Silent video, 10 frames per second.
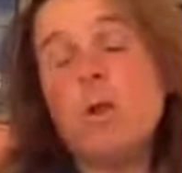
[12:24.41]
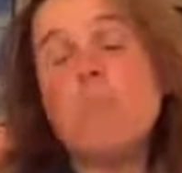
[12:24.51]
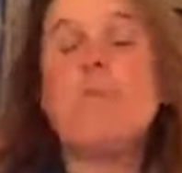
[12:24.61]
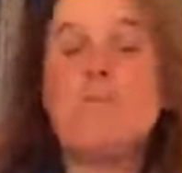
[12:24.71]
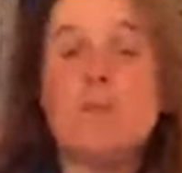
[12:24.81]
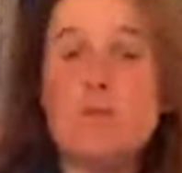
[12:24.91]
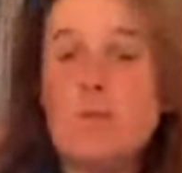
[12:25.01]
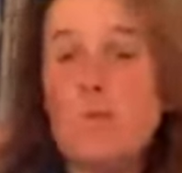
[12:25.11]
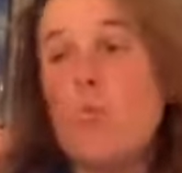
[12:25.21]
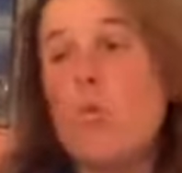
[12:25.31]
come in
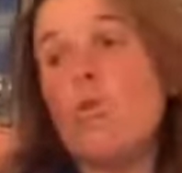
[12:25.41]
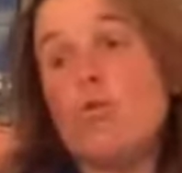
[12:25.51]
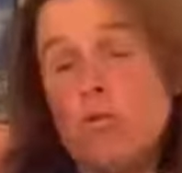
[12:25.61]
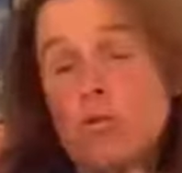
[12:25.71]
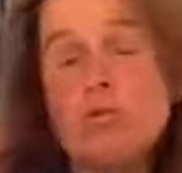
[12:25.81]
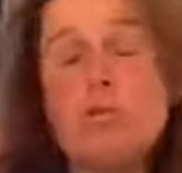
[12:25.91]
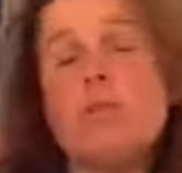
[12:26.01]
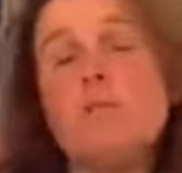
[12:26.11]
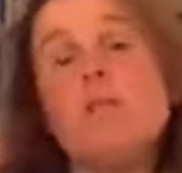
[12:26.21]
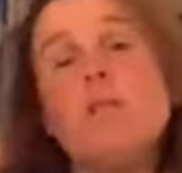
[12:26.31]
front of what the
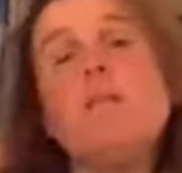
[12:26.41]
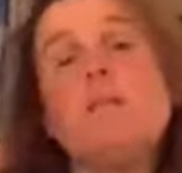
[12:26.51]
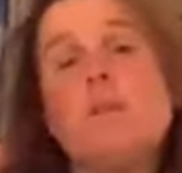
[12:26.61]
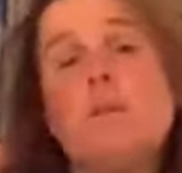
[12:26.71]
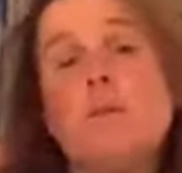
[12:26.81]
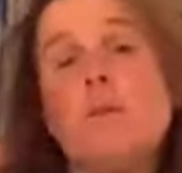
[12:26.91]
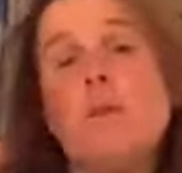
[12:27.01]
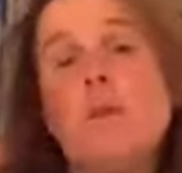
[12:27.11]
horses are ready to do.